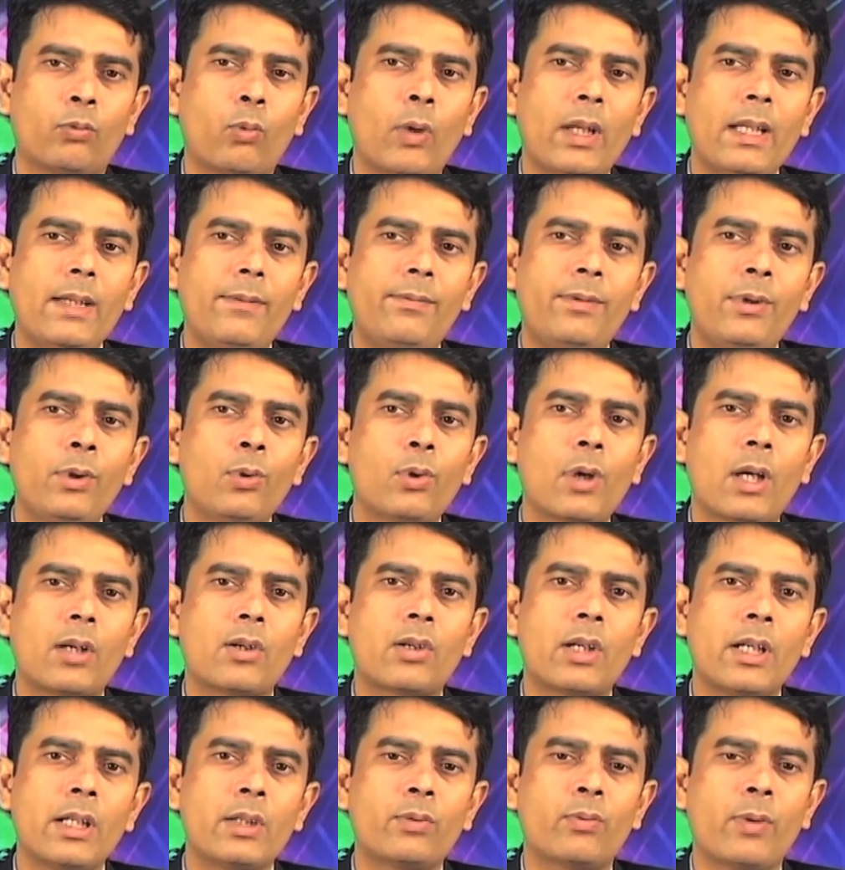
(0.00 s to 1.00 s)
only few
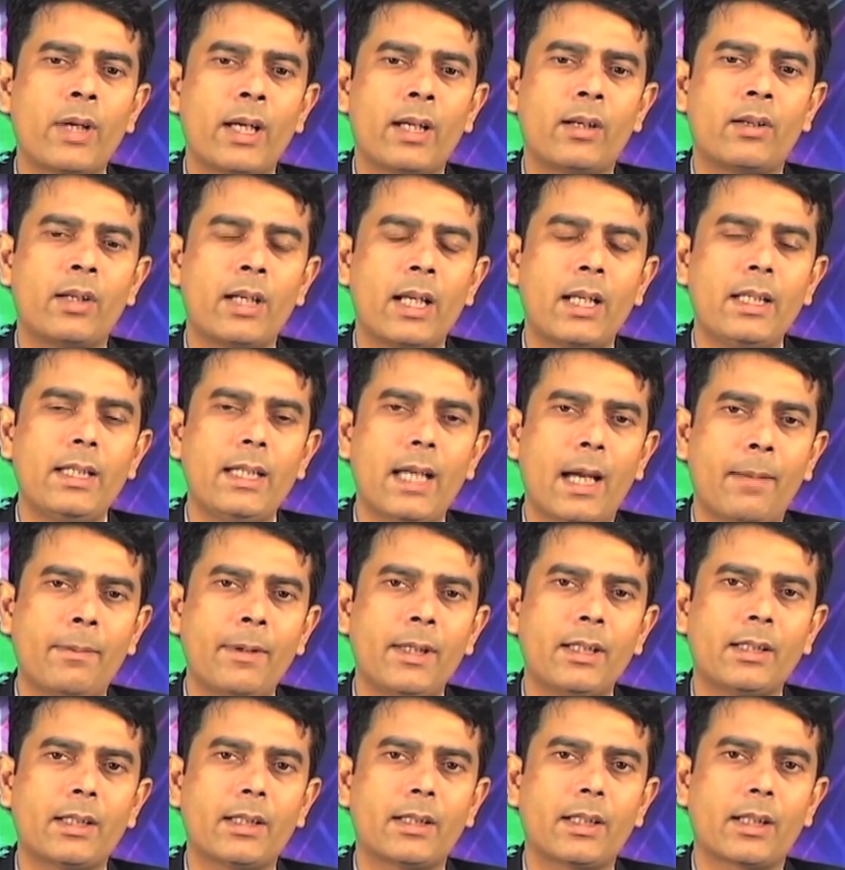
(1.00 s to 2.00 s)
countries were really
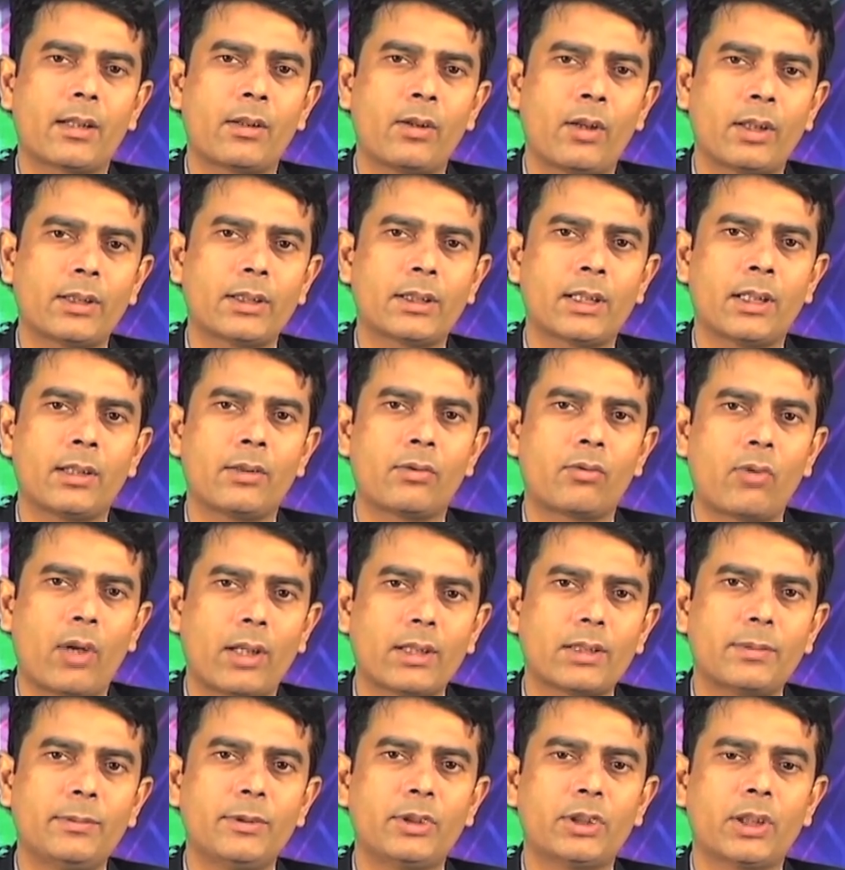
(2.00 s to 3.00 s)
having the technological
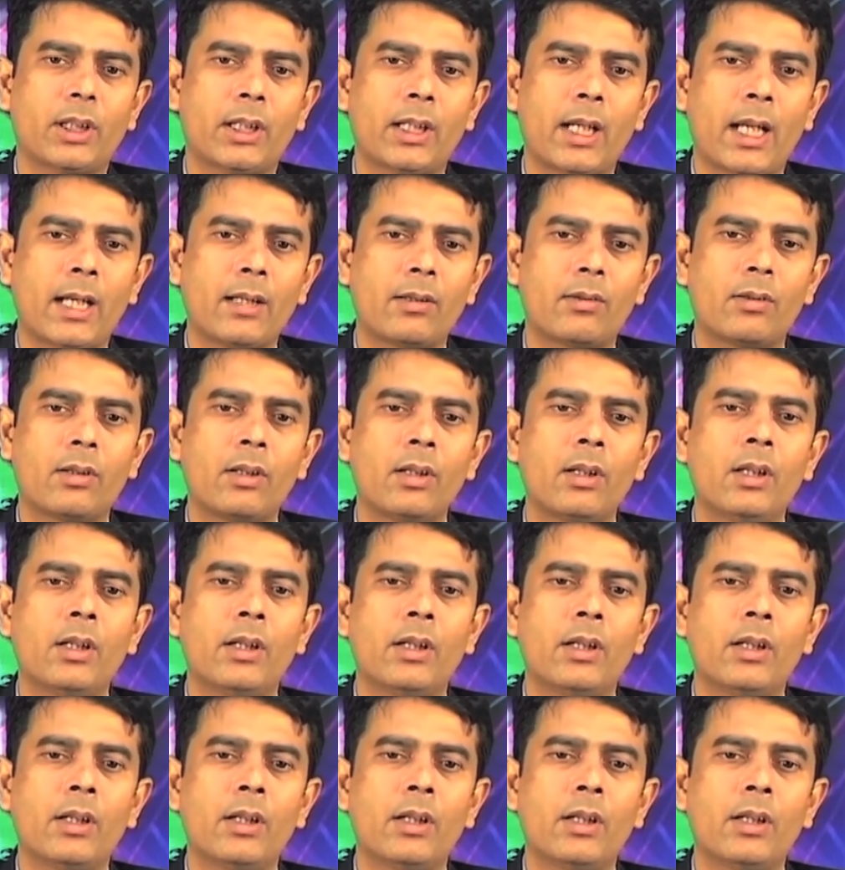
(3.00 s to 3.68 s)
transmission and